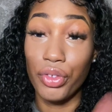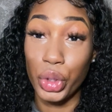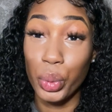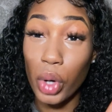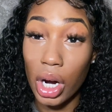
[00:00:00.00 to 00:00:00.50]

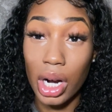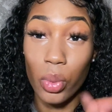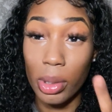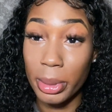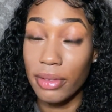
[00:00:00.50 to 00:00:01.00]
If you are a
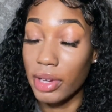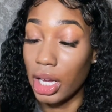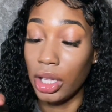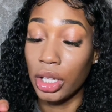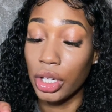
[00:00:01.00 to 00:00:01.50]
woman of
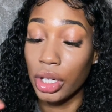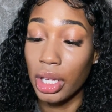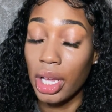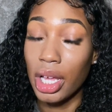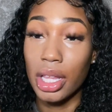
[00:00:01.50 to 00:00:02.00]
color,
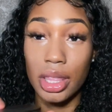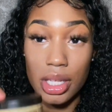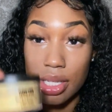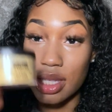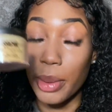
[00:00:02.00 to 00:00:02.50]

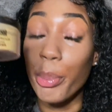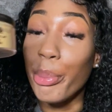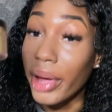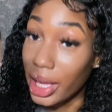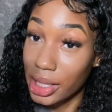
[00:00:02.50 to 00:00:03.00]
this is the
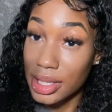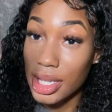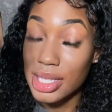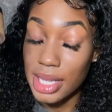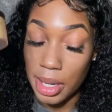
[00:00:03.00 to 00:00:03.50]

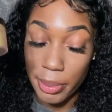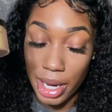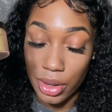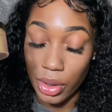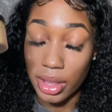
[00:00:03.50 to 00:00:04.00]
best setting
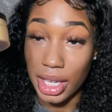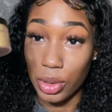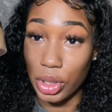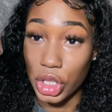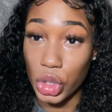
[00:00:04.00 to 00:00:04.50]
powder that
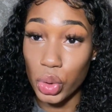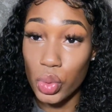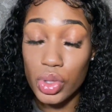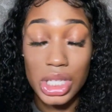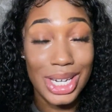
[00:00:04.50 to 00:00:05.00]
you can
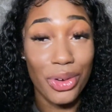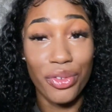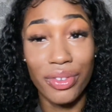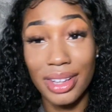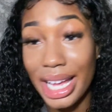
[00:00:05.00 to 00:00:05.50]
use. No
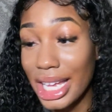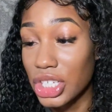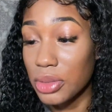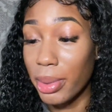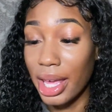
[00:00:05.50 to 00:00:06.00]

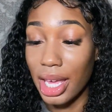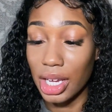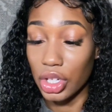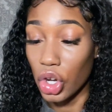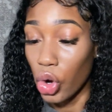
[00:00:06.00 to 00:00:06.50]

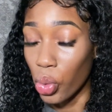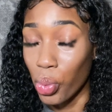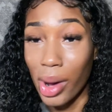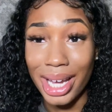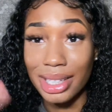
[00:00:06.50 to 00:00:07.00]
flashback, no
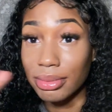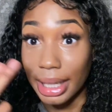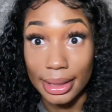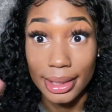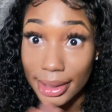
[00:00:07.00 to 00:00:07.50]
white
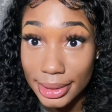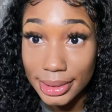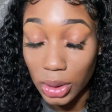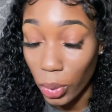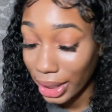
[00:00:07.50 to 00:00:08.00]
like
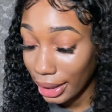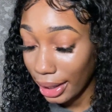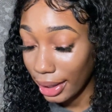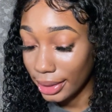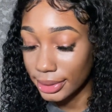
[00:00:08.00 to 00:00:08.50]
this, no white
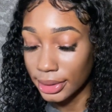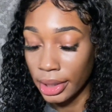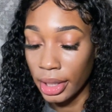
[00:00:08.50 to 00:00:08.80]
cast.